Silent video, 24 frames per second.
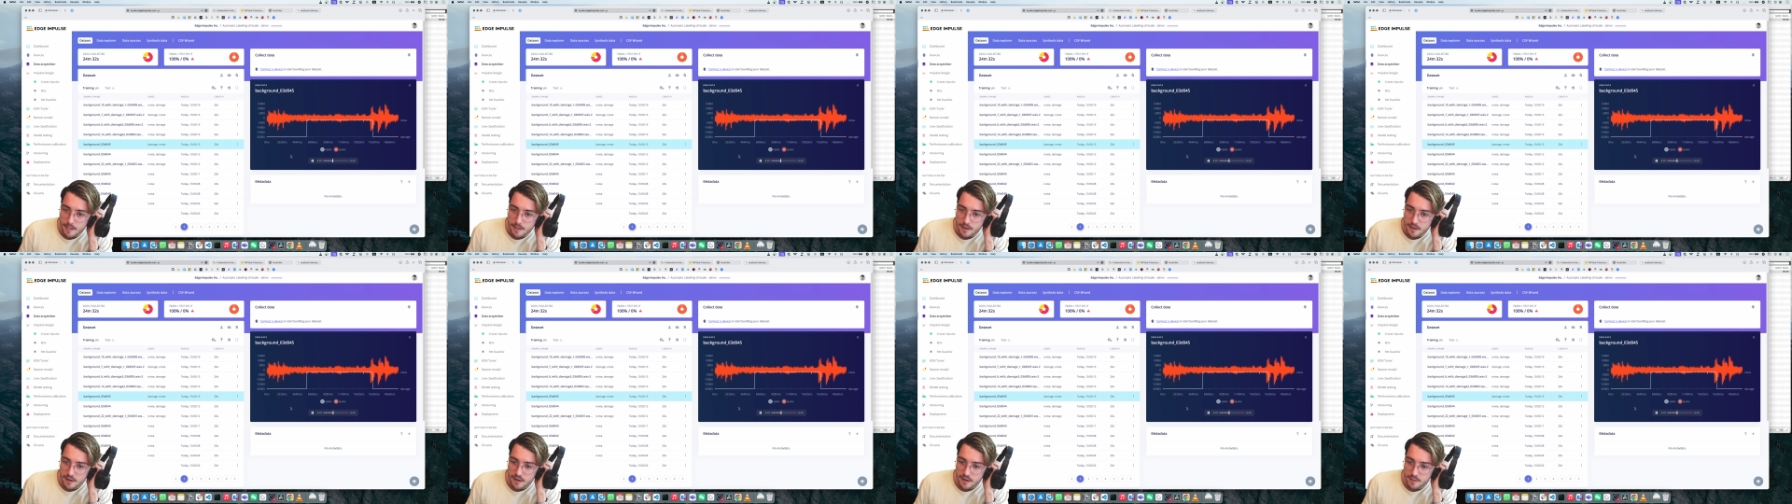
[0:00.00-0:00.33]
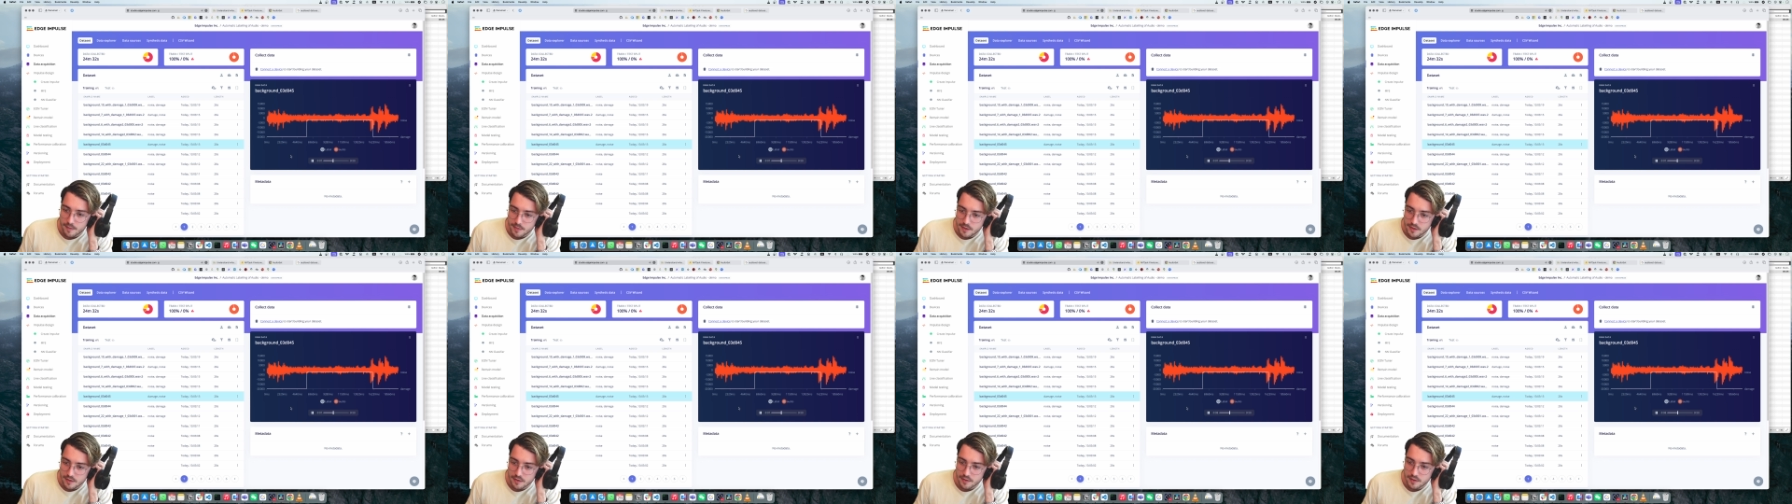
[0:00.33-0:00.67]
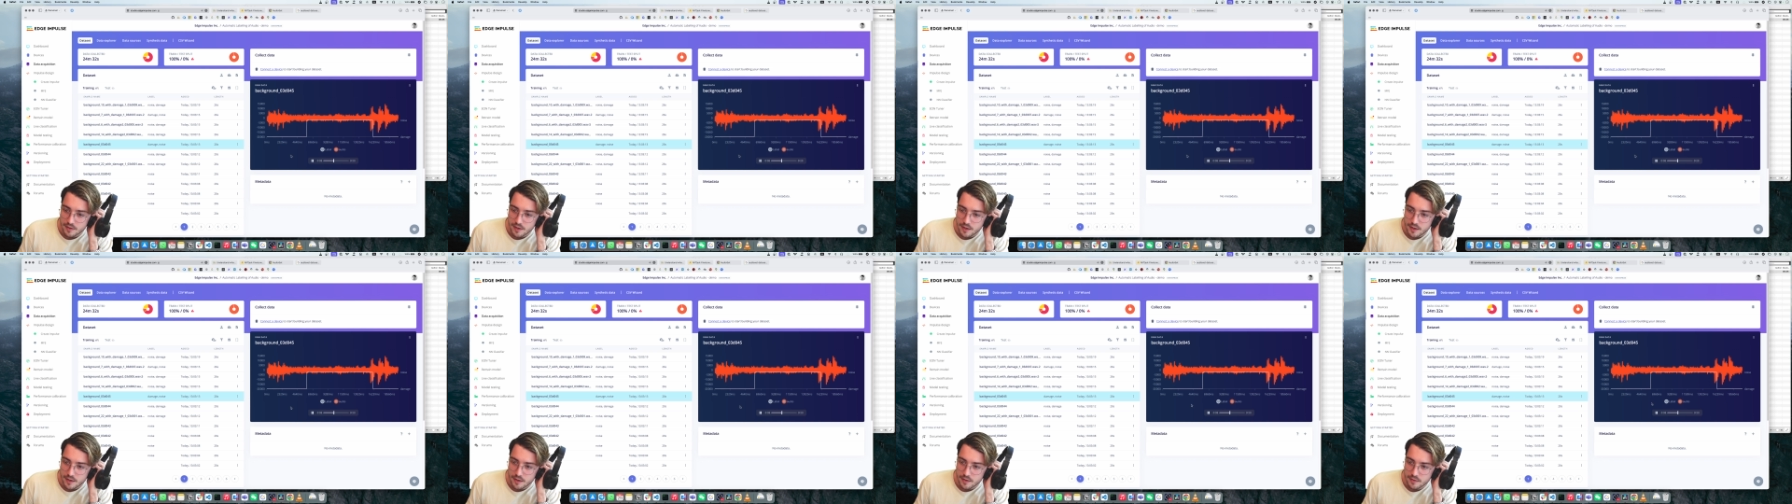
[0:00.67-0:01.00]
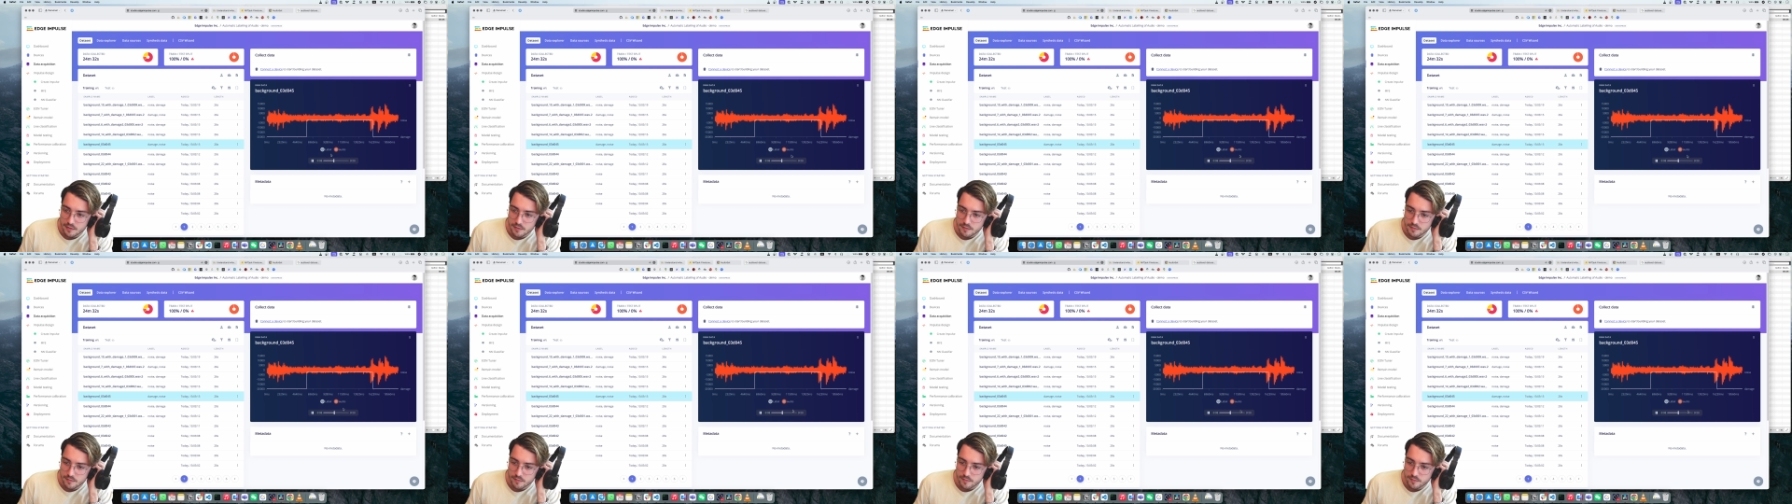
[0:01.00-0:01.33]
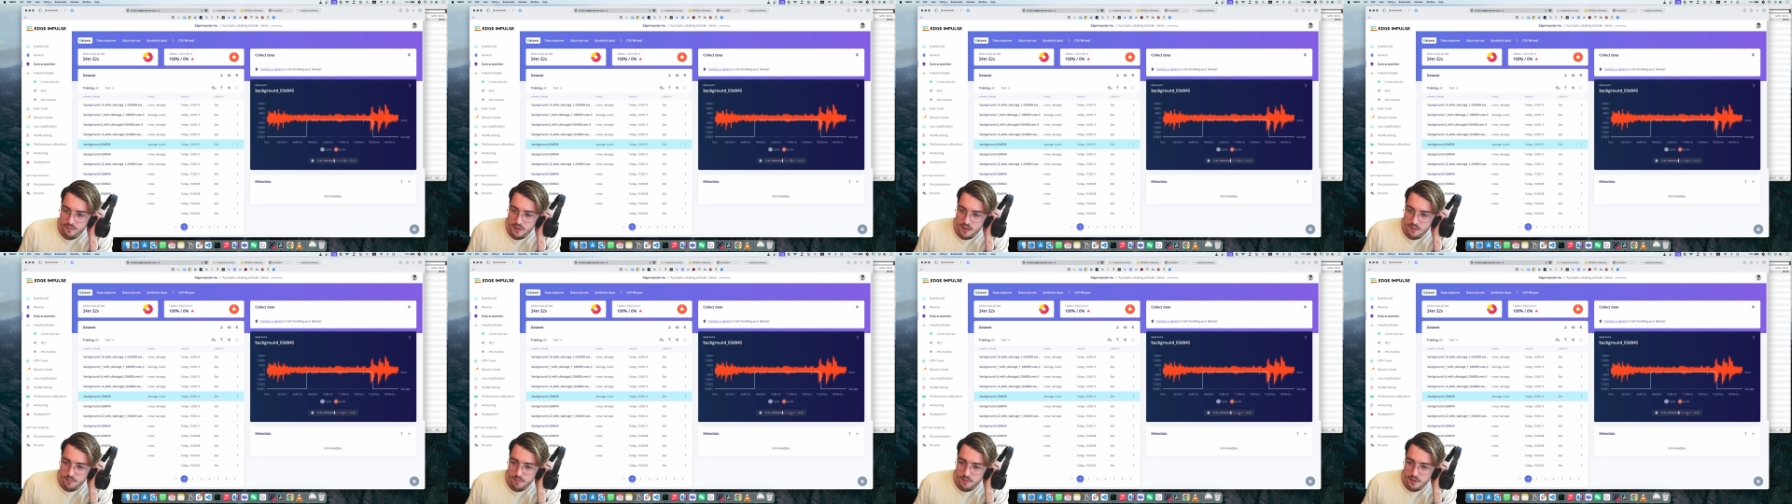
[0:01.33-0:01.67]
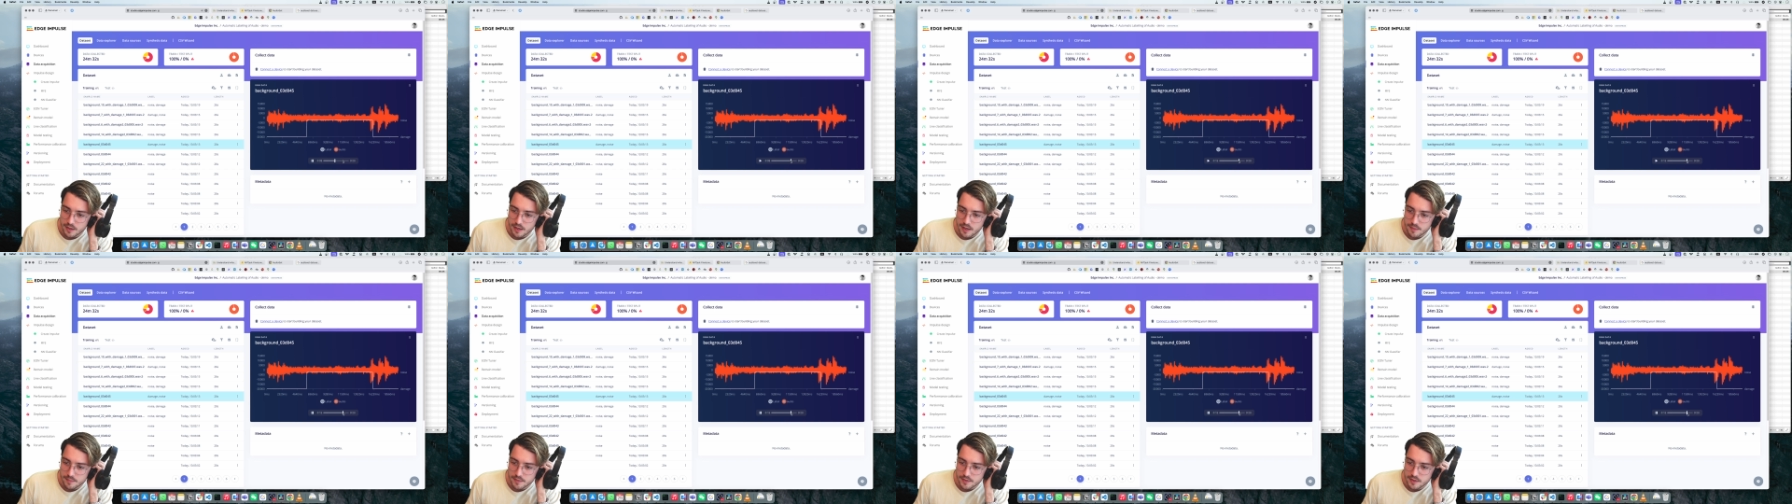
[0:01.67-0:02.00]
appeared there, and
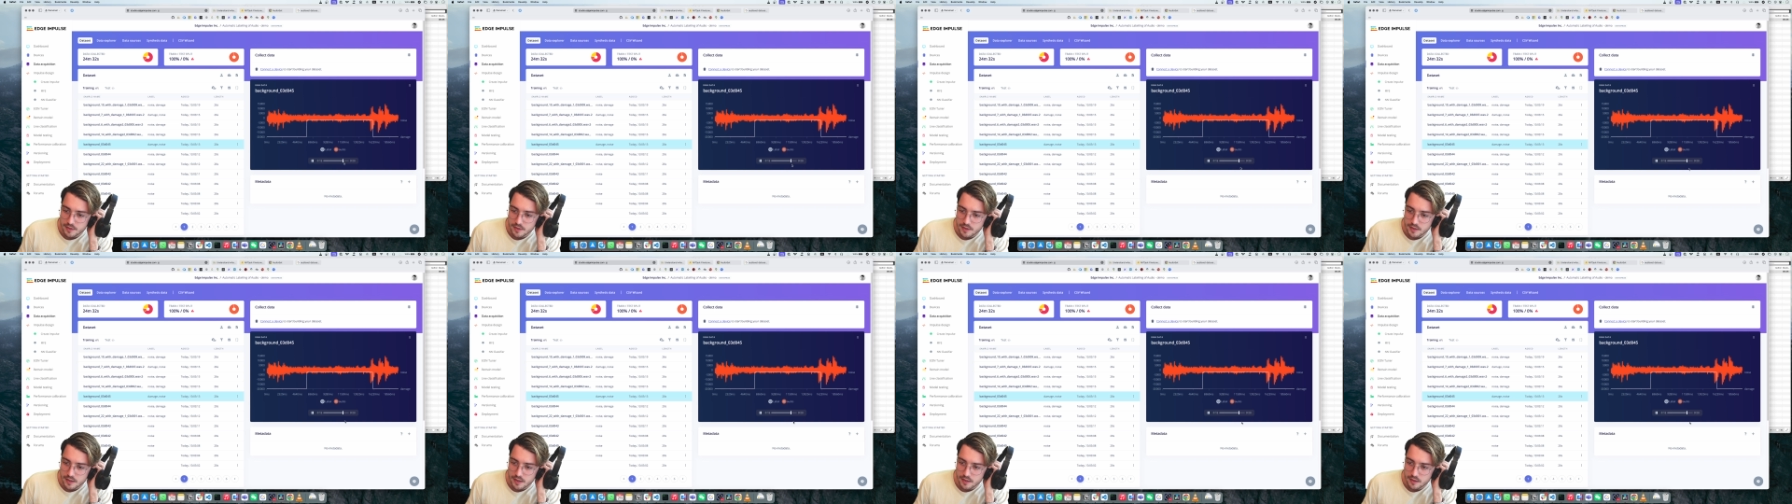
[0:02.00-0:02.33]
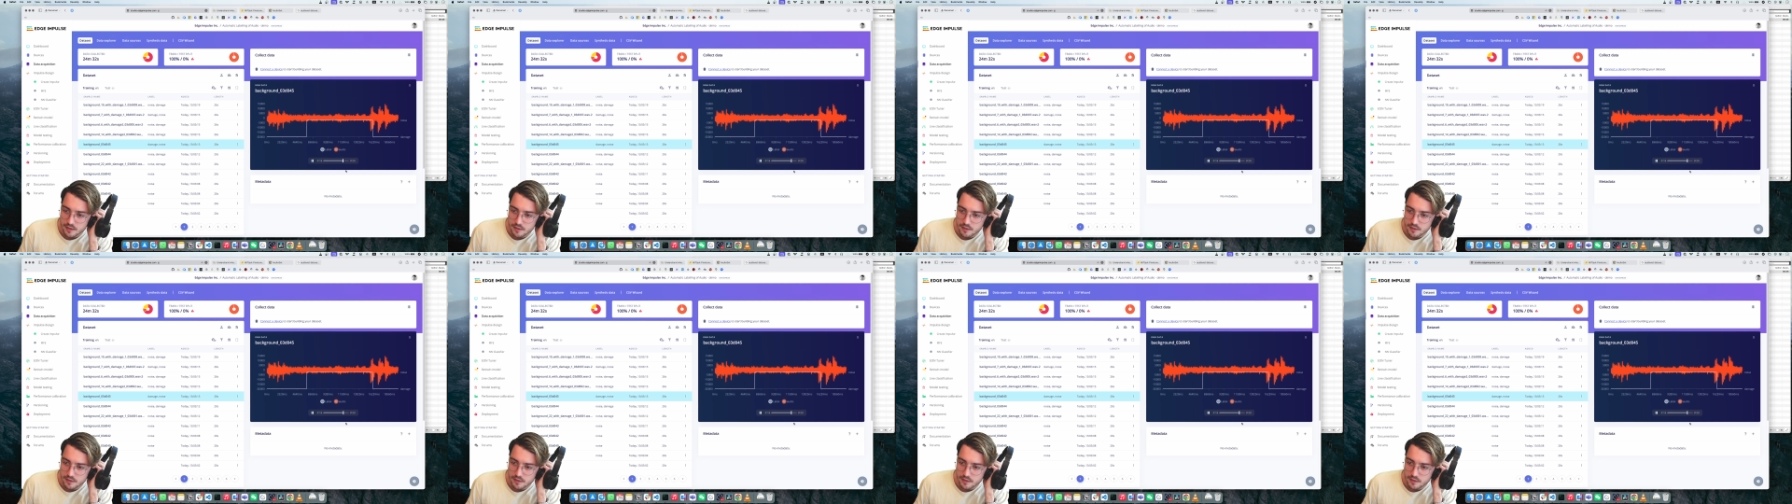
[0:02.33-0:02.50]
perhaps in the end.